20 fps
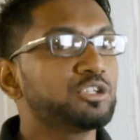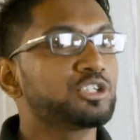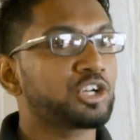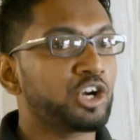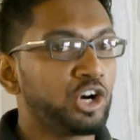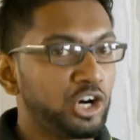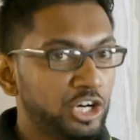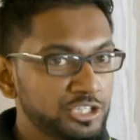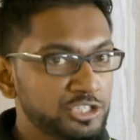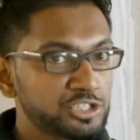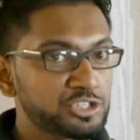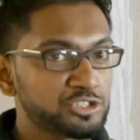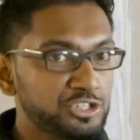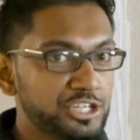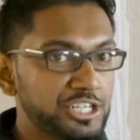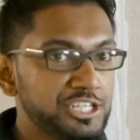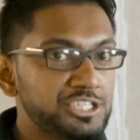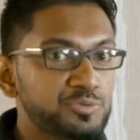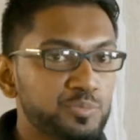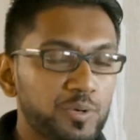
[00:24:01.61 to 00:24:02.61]

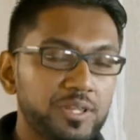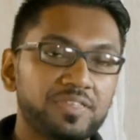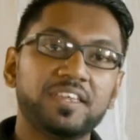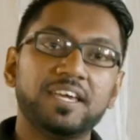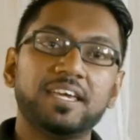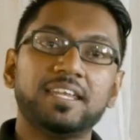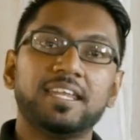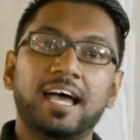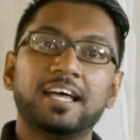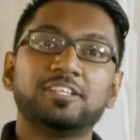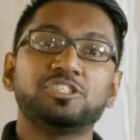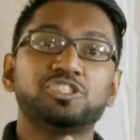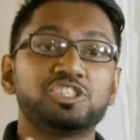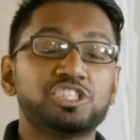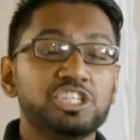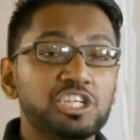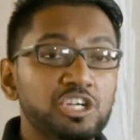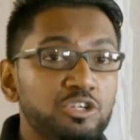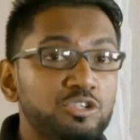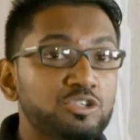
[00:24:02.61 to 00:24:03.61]
countries within a
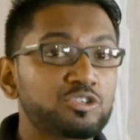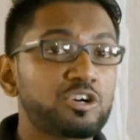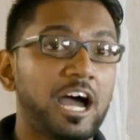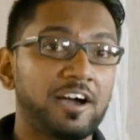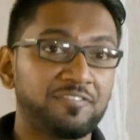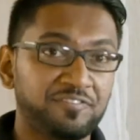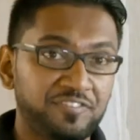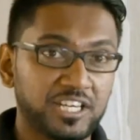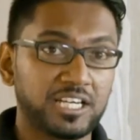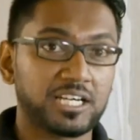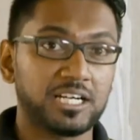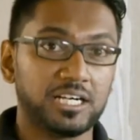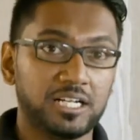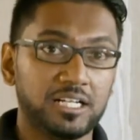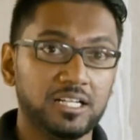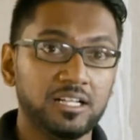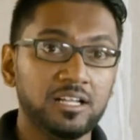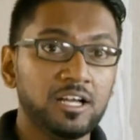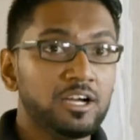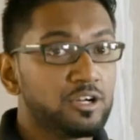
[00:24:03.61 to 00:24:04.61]
geographical
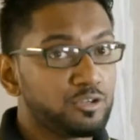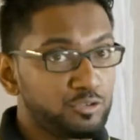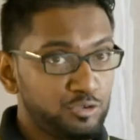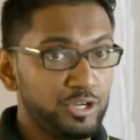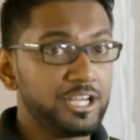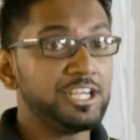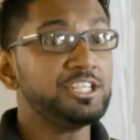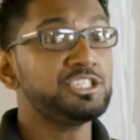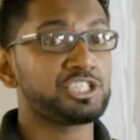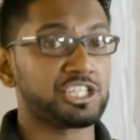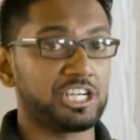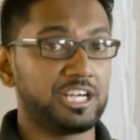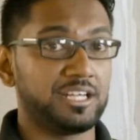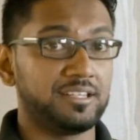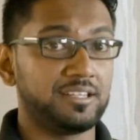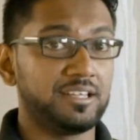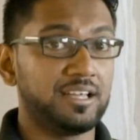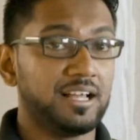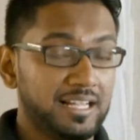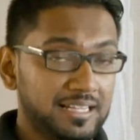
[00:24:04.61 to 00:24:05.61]
region
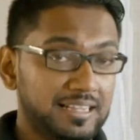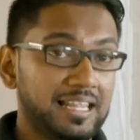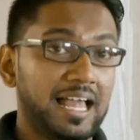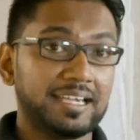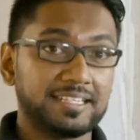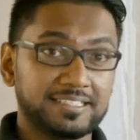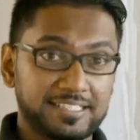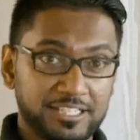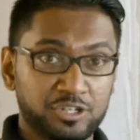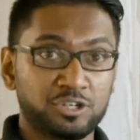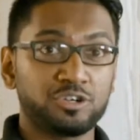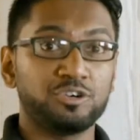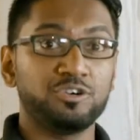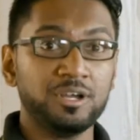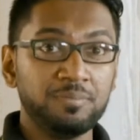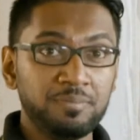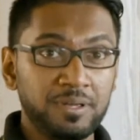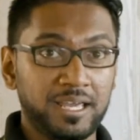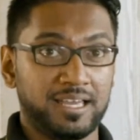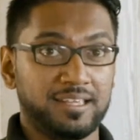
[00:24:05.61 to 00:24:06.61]
like the
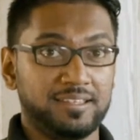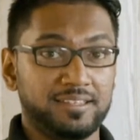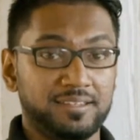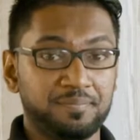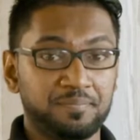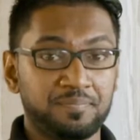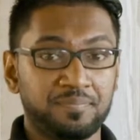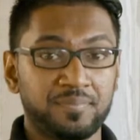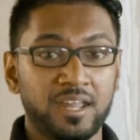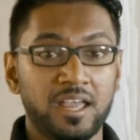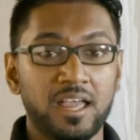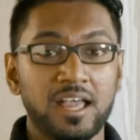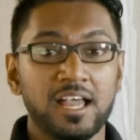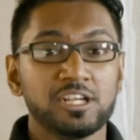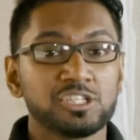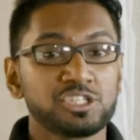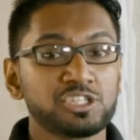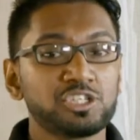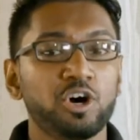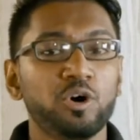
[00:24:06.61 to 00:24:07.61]
Caribbean.
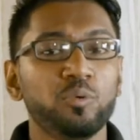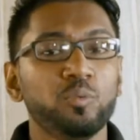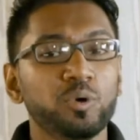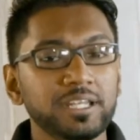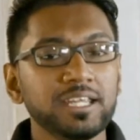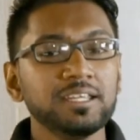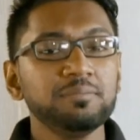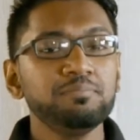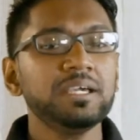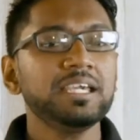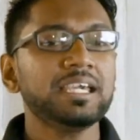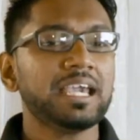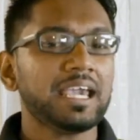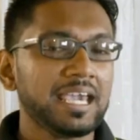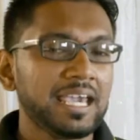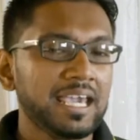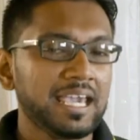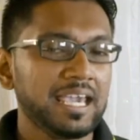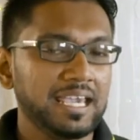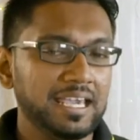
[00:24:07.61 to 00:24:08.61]
So would it be
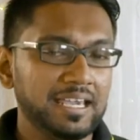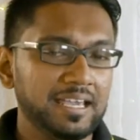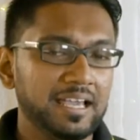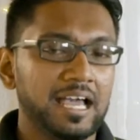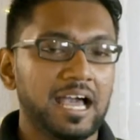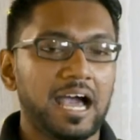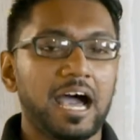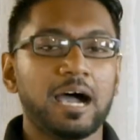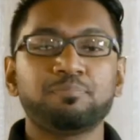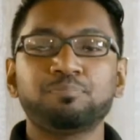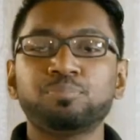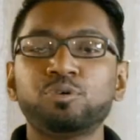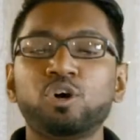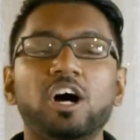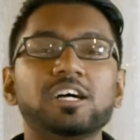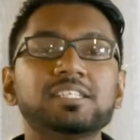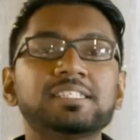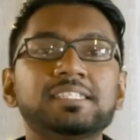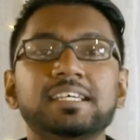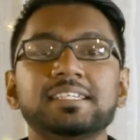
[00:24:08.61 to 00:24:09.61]
a
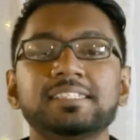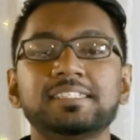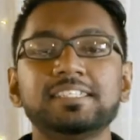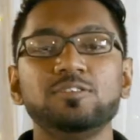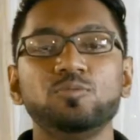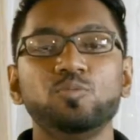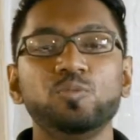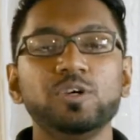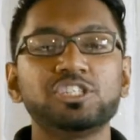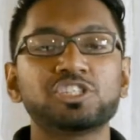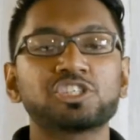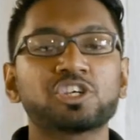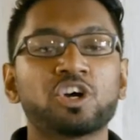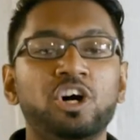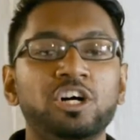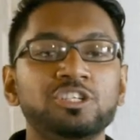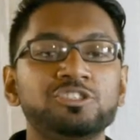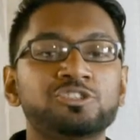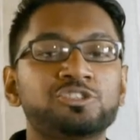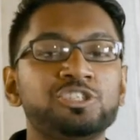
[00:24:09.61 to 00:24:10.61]
process in which
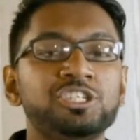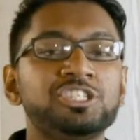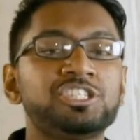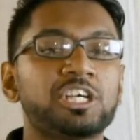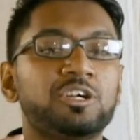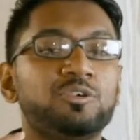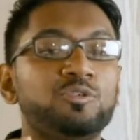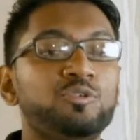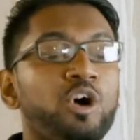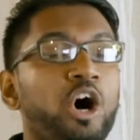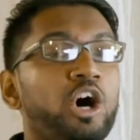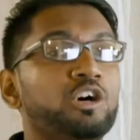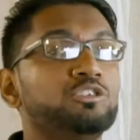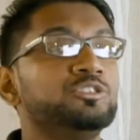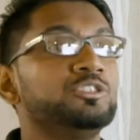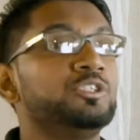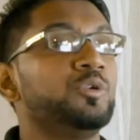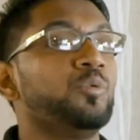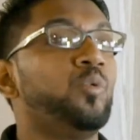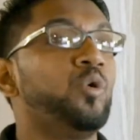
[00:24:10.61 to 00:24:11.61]
countries around
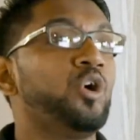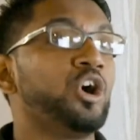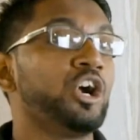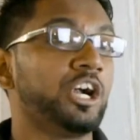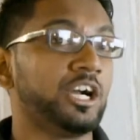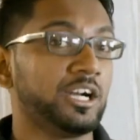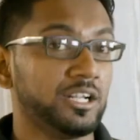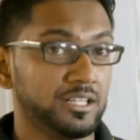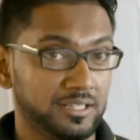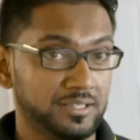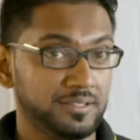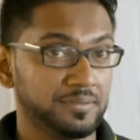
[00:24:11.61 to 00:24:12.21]
the world?